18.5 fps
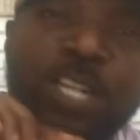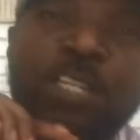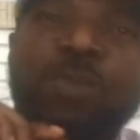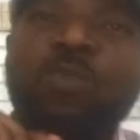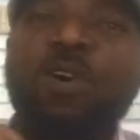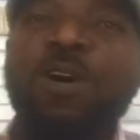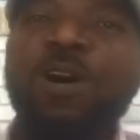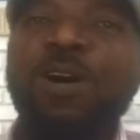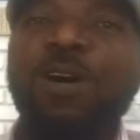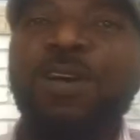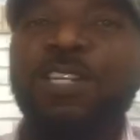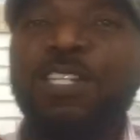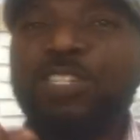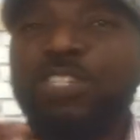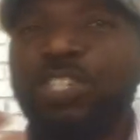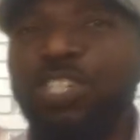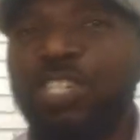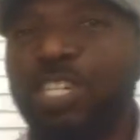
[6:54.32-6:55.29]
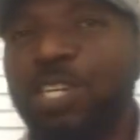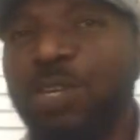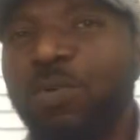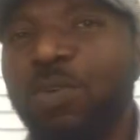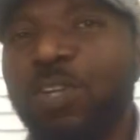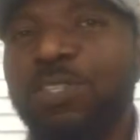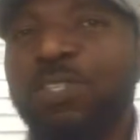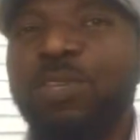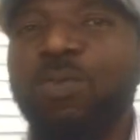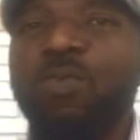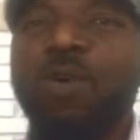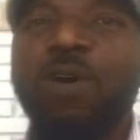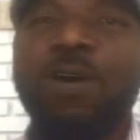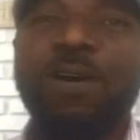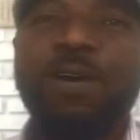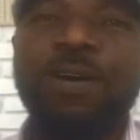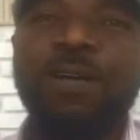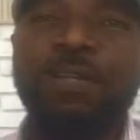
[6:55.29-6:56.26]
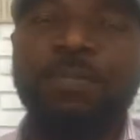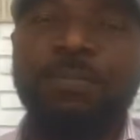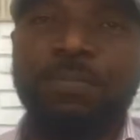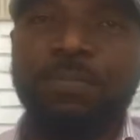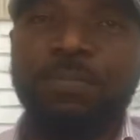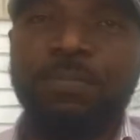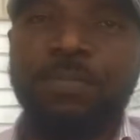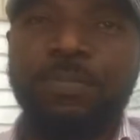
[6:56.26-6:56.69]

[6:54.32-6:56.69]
the one, she was the one,